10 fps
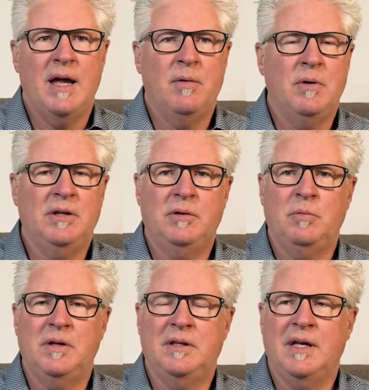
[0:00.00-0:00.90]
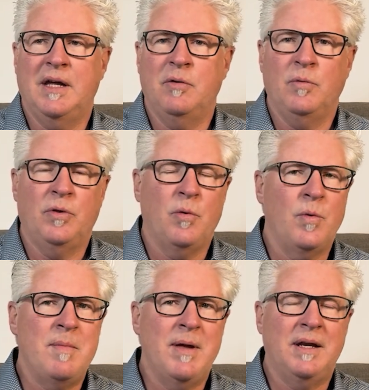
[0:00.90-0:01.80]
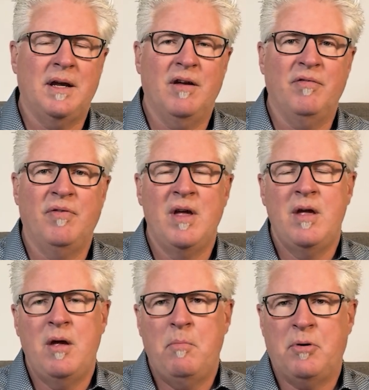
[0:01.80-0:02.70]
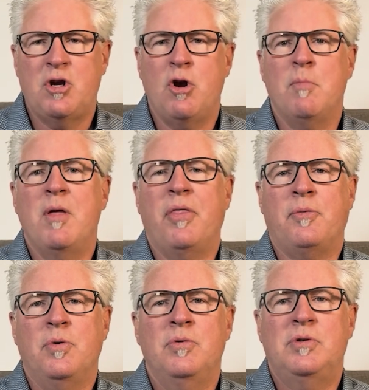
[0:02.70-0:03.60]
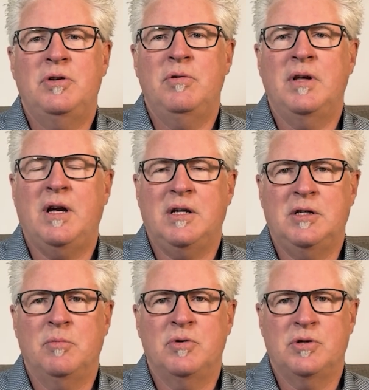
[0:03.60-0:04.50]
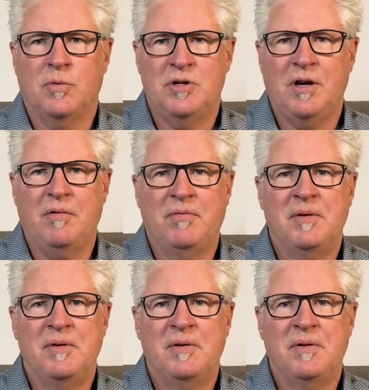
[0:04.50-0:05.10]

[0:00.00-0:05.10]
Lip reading: with the remit of procurement through to the customer store shelf.